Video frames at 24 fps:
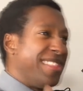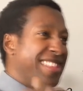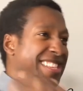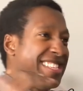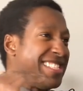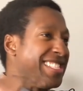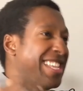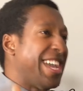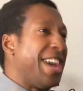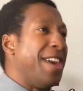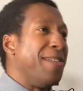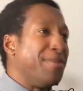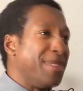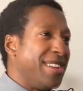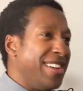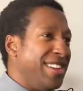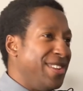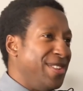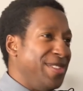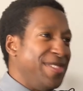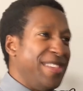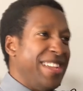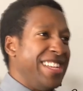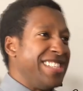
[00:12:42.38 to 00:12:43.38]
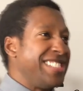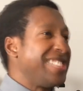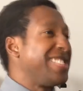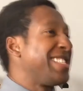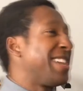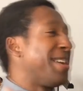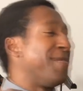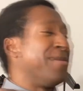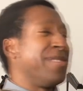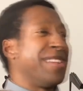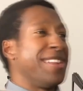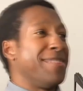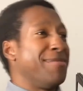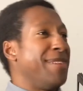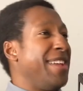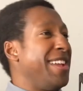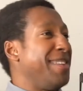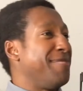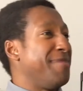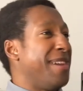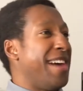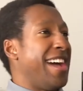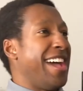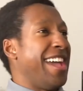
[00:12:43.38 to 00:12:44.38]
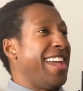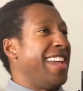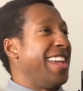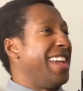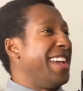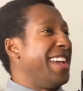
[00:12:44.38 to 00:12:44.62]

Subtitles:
This is how I'm gonna do things. This is how I'm gonna make my